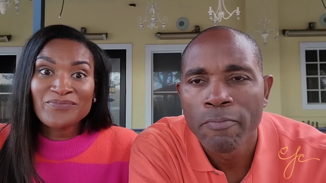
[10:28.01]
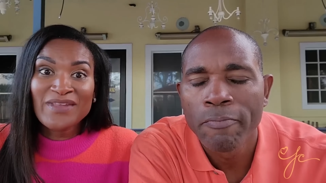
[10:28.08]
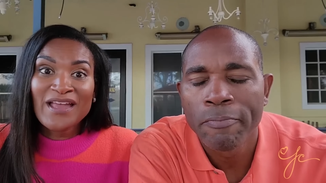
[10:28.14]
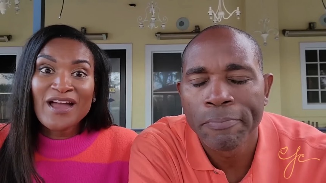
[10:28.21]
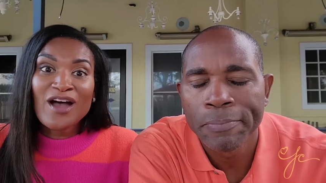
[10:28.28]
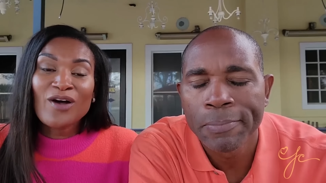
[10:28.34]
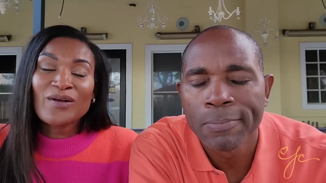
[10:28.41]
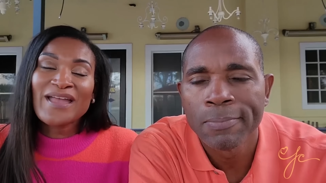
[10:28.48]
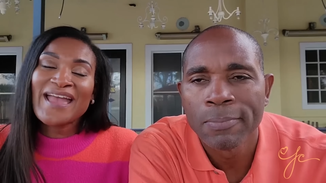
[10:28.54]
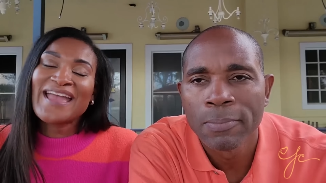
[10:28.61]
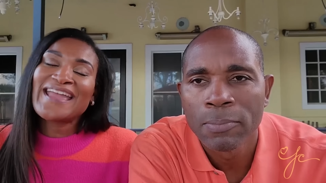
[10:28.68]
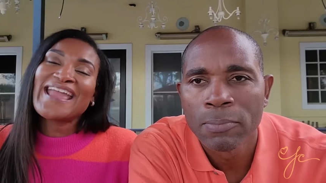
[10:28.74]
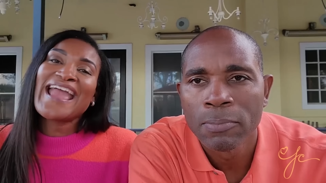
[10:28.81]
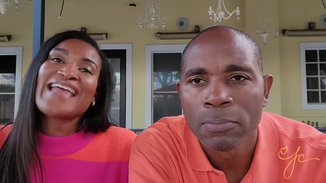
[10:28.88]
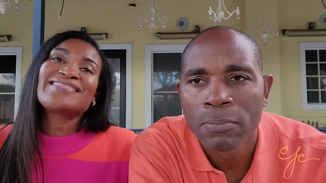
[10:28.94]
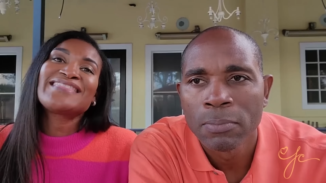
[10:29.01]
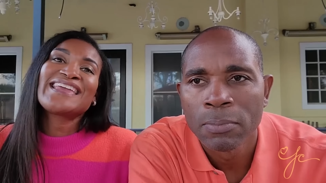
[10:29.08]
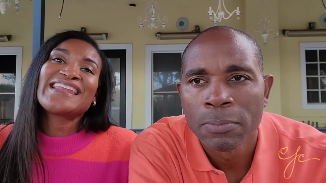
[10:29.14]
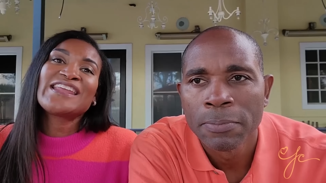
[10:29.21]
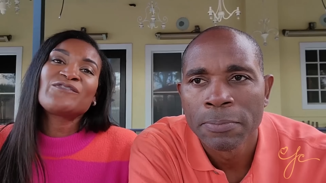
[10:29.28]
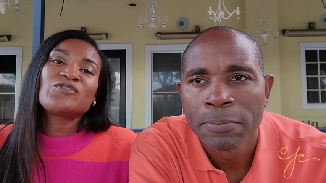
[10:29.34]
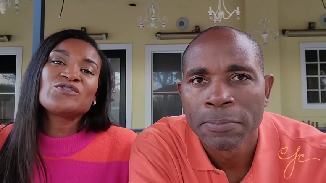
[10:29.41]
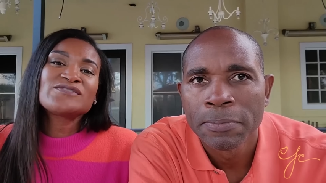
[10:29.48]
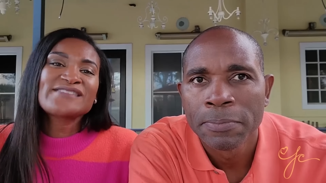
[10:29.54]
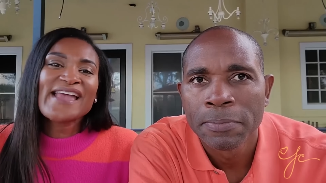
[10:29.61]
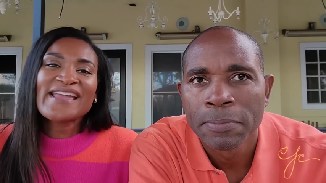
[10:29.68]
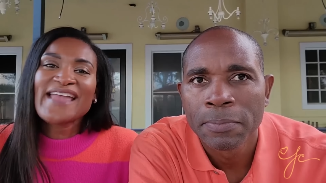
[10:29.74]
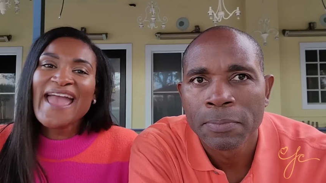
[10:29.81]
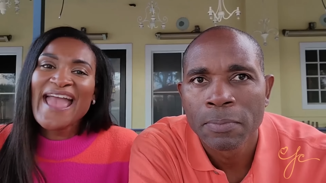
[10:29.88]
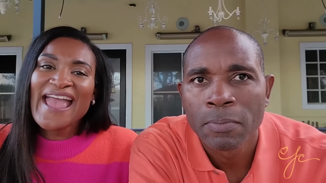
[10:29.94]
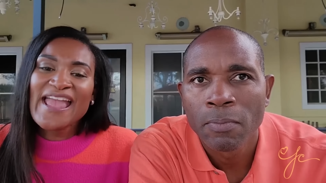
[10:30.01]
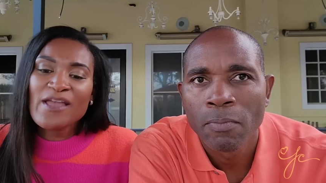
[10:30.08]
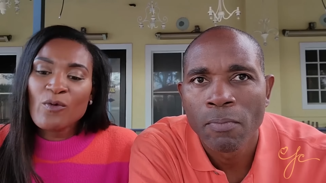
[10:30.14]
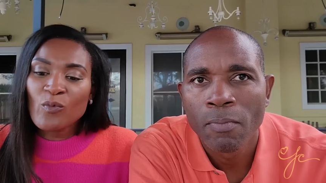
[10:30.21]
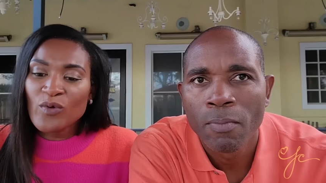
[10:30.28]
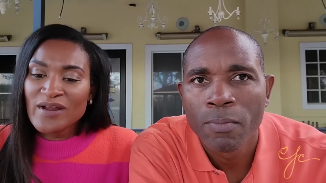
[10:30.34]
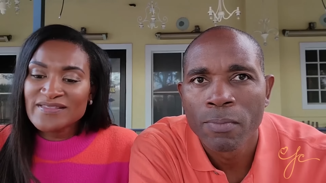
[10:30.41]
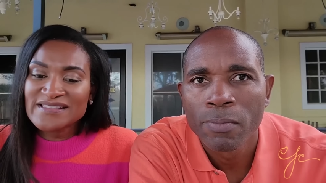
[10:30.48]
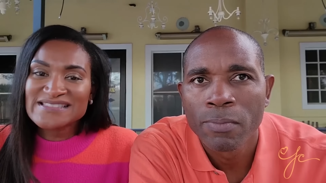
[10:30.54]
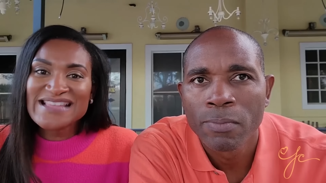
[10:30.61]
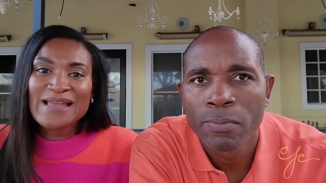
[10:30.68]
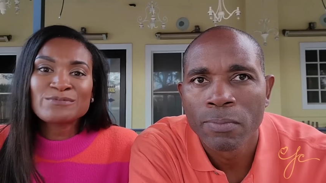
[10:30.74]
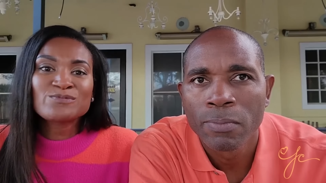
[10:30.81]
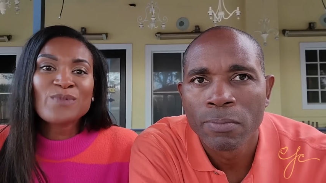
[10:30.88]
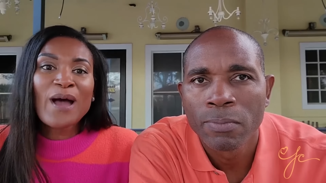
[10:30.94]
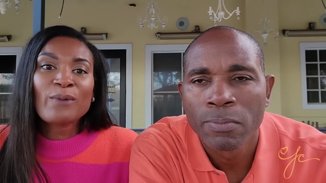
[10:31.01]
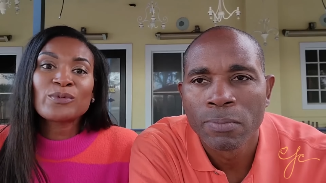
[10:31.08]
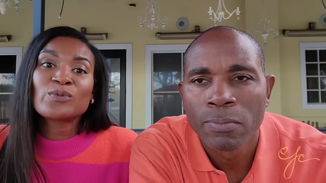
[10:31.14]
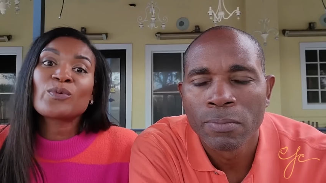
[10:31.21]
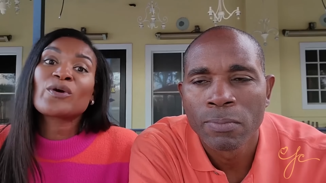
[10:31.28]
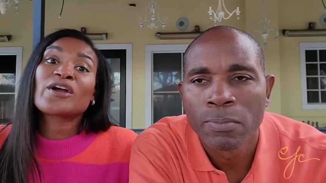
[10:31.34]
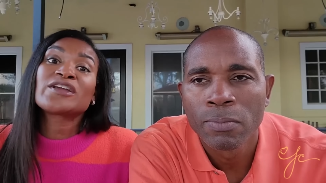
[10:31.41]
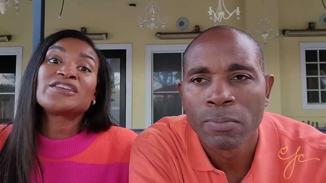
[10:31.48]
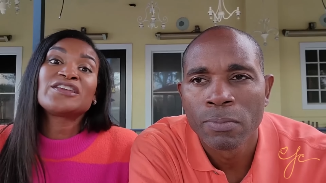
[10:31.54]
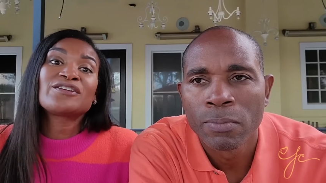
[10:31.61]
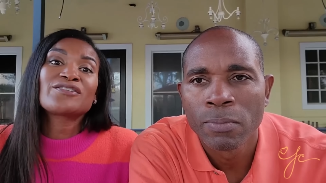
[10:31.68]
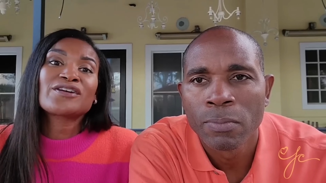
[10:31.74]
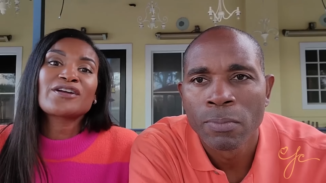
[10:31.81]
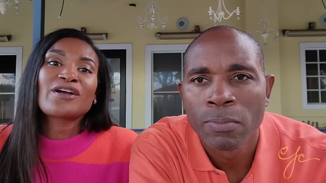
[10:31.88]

Speaker 1: Mm-hmm. Okay. And then if you say, hey, we're in the same spot we were a year